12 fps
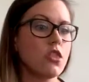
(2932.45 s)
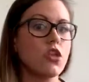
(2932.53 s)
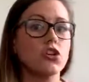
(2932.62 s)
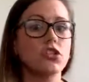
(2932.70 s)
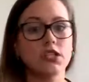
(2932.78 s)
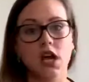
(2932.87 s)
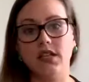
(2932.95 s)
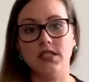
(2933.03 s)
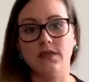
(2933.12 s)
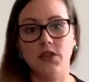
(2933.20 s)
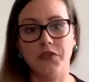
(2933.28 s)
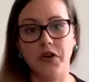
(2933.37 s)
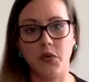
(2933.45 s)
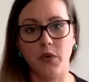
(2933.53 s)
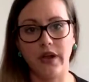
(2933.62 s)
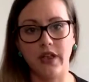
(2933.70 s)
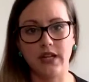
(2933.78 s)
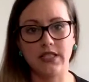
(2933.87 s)
There's tons of different
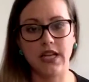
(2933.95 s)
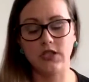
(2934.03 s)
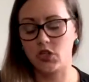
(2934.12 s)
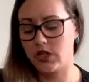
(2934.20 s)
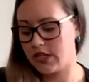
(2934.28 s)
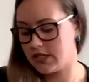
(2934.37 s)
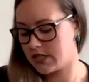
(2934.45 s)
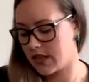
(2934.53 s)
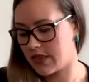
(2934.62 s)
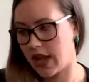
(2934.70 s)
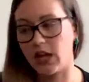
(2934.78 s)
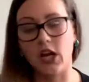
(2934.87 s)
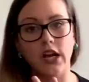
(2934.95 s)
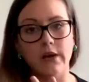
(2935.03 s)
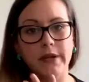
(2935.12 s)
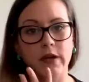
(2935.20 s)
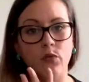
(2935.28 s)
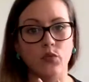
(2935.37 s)
oil accessories that you're gonna
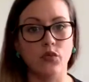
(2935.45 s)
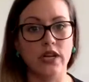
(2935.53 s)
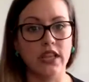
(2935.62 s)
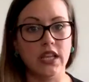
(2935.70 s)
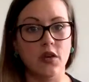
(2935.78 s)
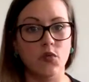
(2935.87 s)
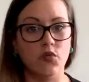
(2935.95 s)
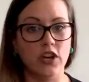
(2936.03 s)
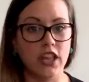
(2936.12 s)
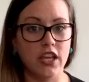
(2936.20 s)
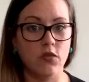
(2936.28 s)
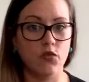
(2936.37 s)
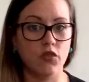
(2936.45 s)
be really, really,